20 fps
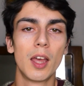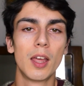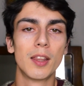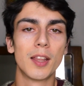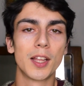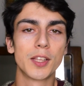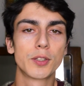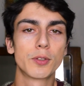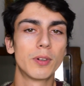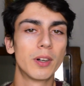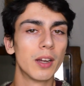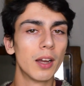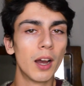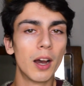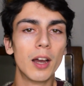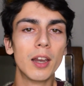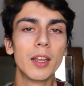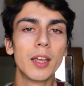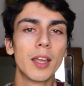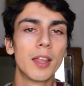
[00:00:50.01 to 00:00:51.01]
That's quite
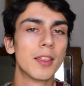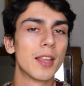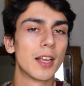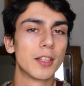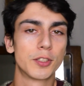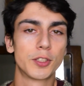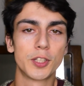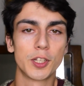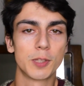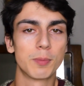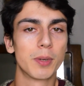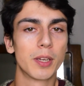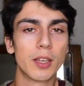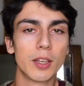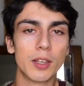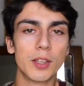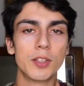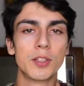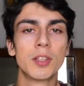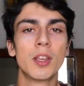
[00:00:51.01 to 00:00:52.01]
early, and that's just
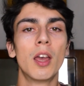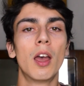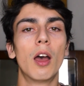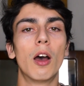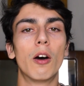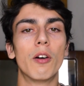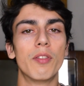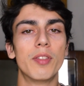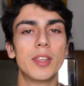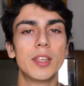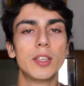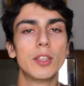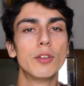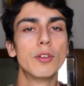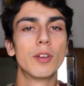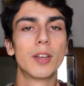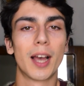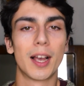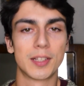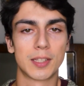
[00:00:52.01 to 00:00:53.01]
because of the
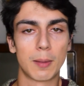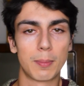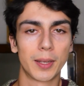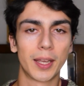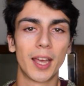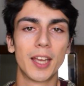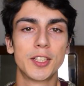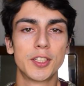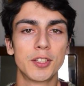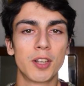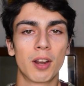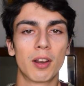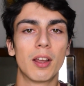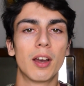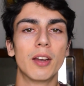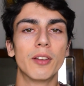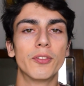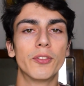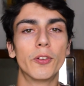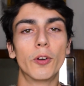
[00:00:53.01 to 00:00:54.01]
UCAS application
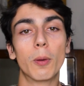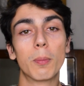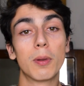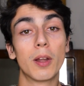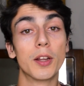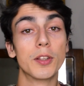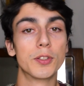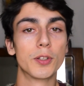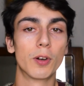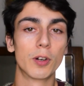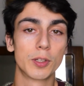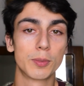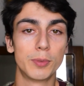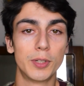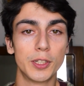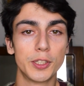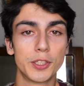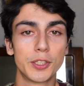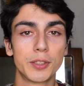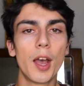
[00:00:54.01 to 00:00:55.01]
deadline for applying to
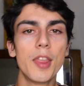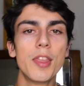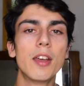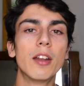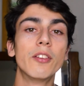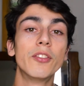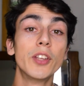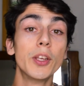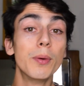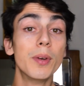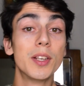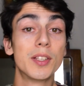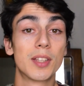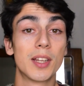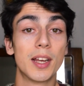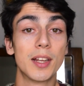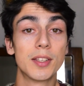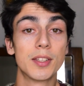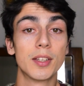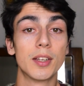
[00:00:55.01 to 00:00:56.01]
Oxbridge. And then a few weeks
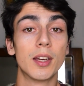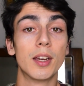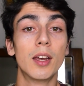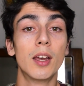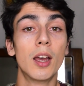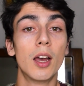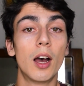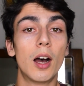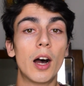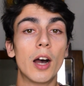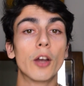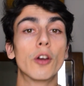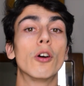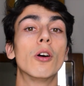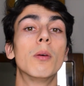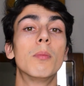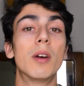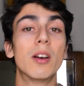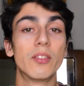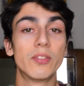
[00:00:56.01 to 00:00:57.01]
later, I
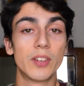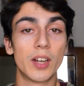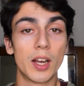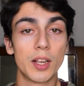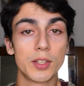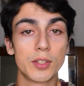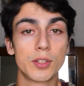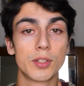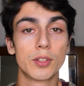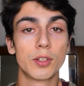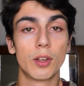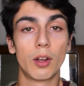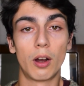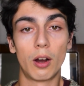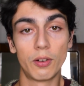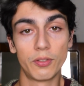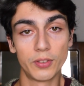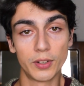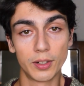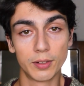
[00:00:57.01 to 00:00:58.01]
got my first
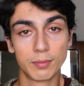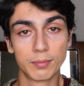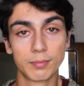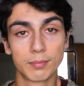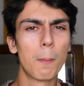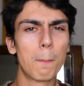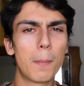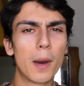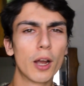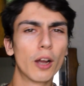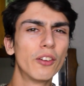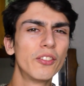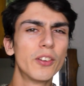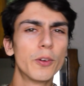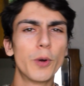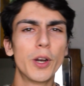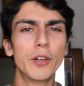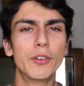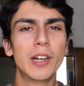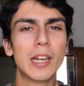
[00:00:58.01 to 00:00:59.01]
offer. My offer
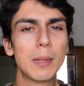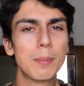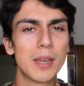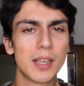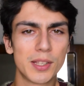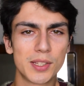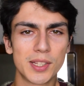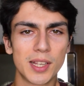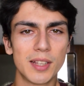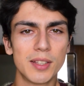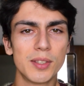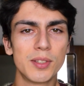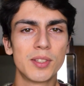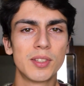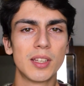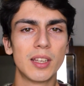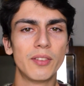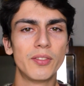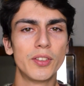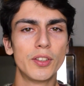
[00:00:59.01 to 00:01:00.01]
won't really make
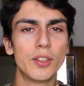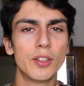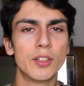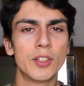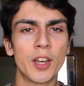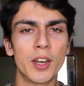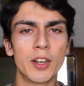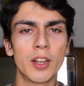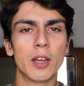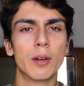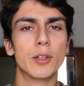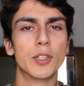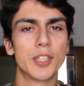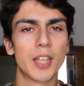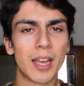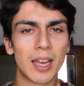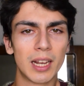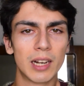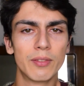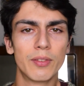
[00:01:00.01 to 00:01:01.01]
sense if you don't know which
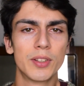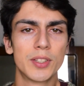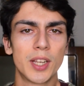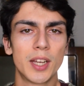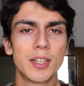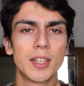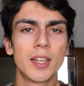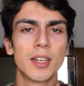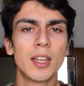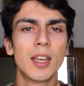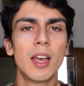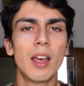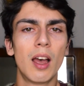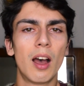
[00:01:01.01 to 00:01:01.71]
A-levels I did.